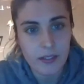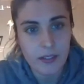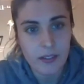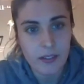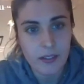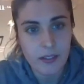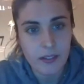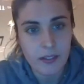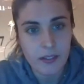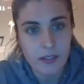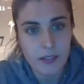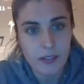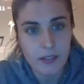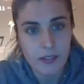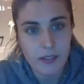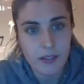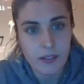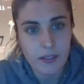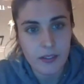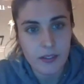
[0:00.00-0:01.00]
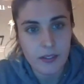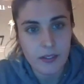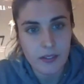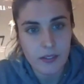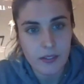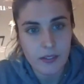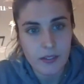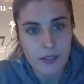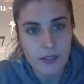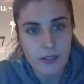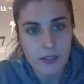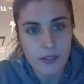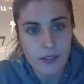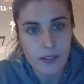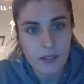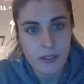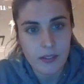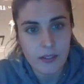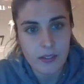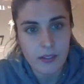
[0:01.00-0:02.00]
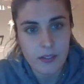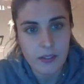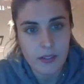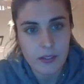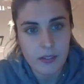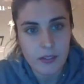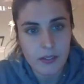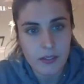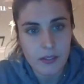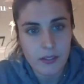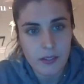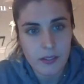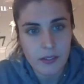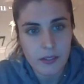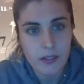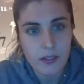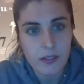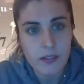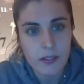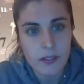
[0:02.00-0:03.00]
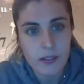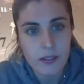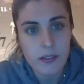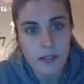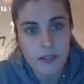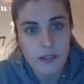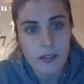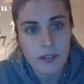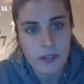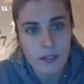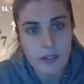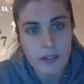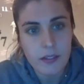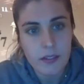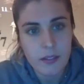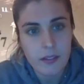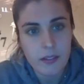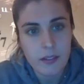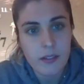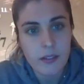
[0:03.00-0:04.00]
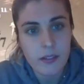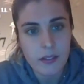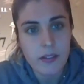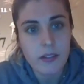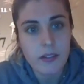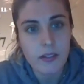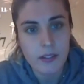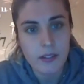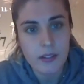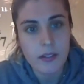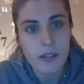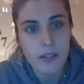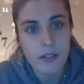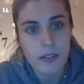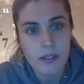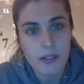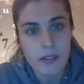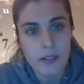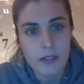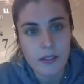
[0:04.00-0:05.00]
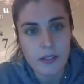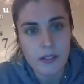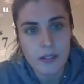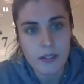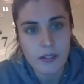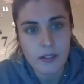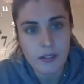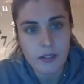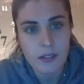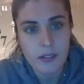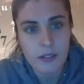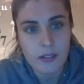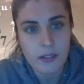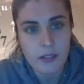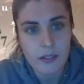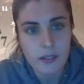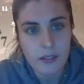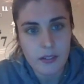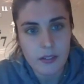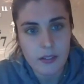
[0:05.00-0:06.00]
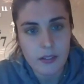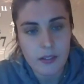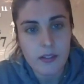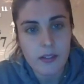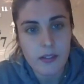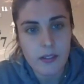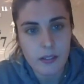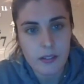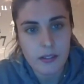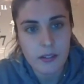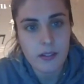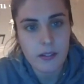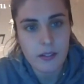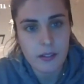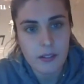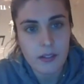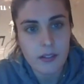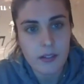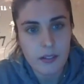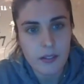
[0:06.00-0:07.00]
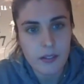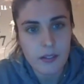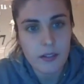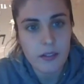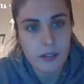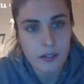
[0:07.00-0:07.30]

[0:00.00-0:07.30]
(silent)